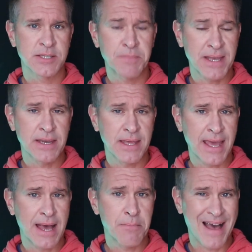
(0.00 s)
spending
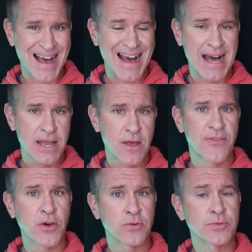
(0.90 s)
cap on
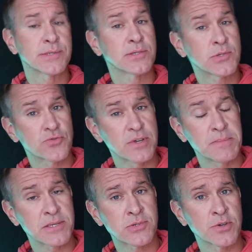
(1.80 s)
those
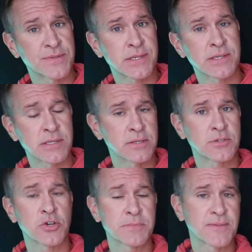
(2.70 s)
streaming services in
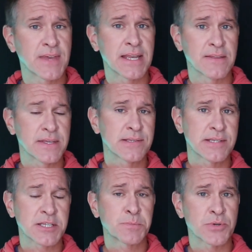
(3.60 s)
terms of getting these
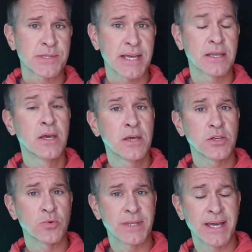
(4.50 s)
6%.
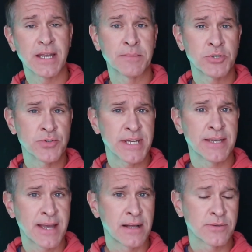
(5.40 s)
You would get up to
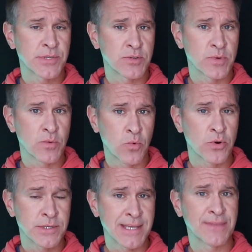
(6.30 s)
$10 in
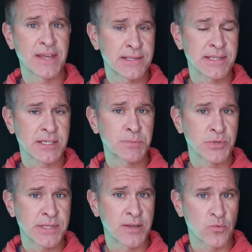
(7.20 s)
rewards at that
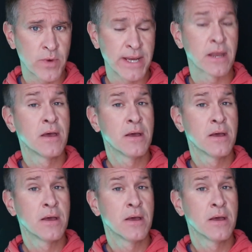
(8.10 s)
6% rate